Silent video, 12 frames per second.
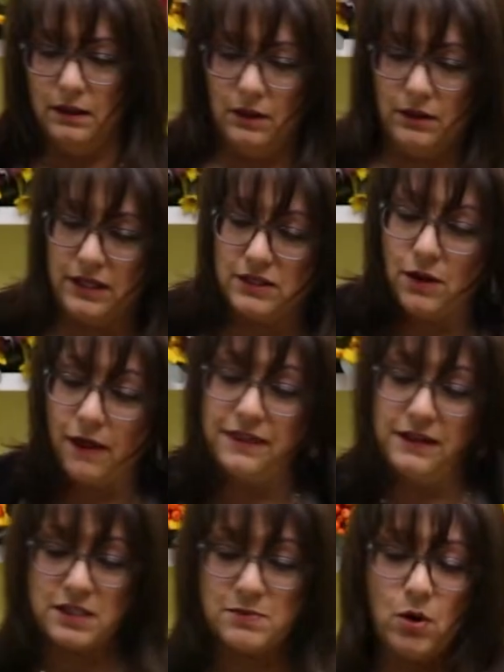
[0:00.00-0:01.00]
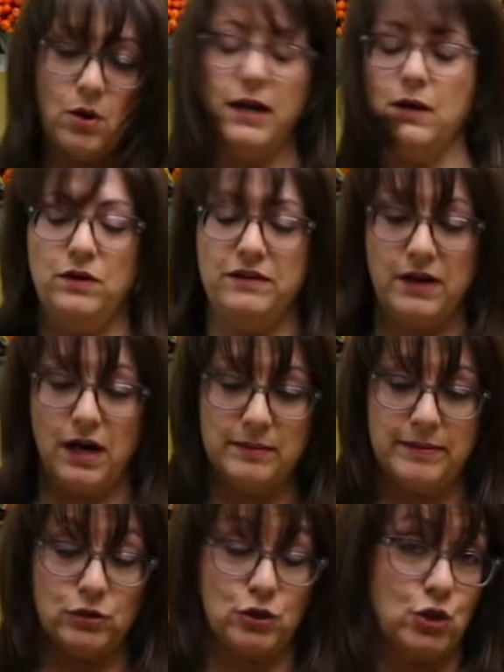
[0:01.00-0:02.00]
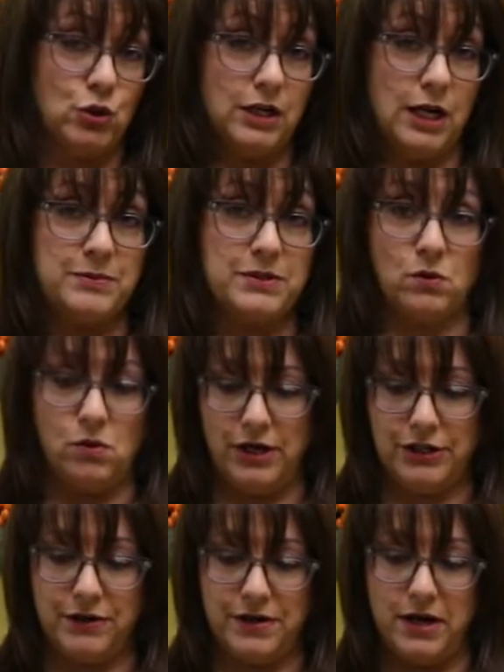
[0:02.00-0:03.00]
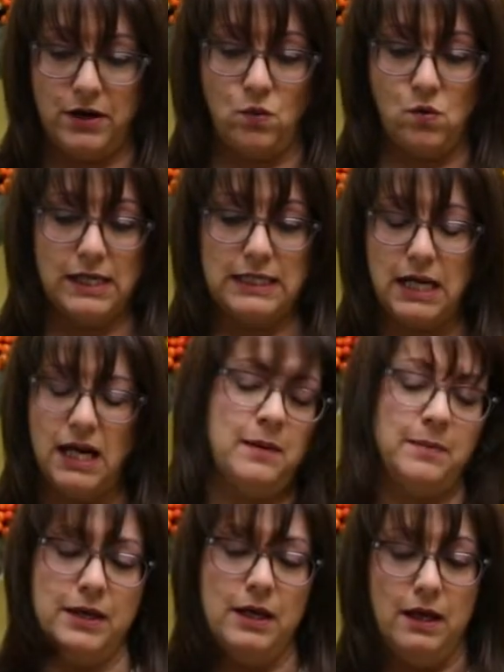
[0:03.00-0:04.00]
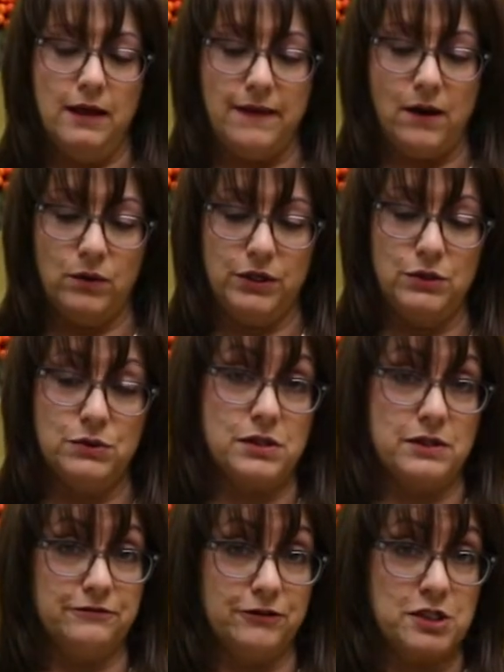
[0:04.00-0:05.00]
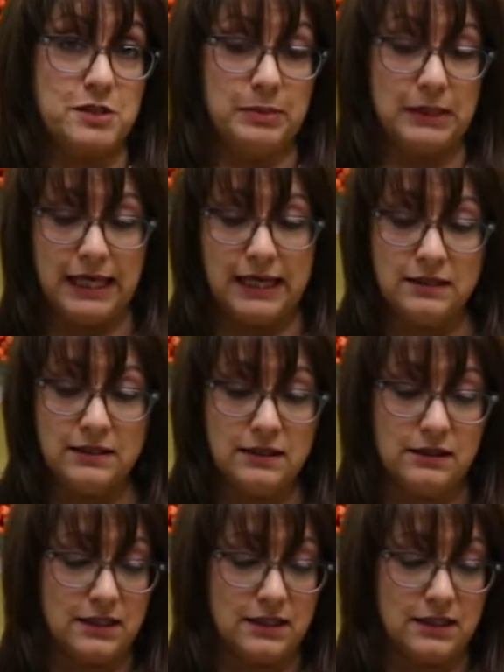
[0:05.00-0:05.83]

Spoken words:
Okay, so at this point we've got about 2 cups of water in here. 1 cup that we used to first blend, the